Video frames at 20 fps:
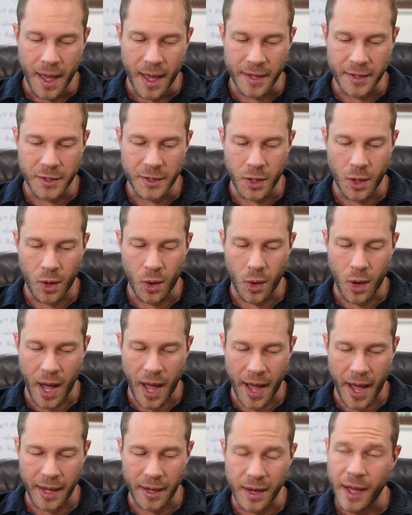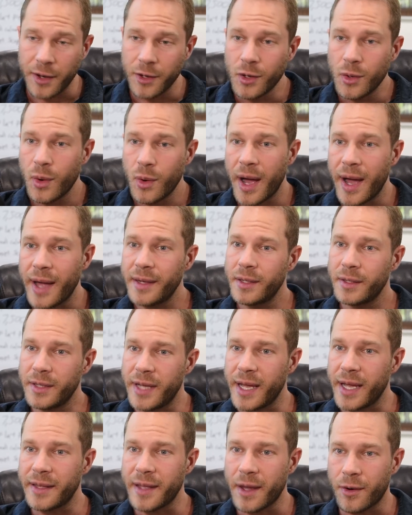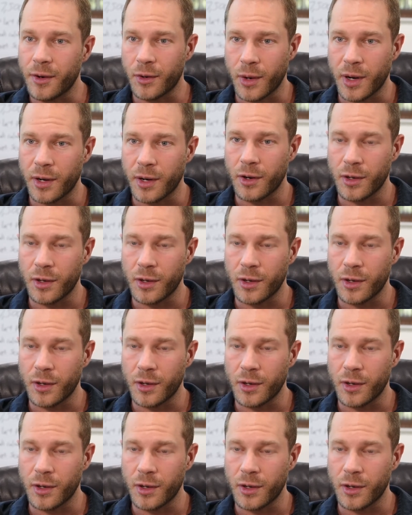And so I, I knew I had to take down her credit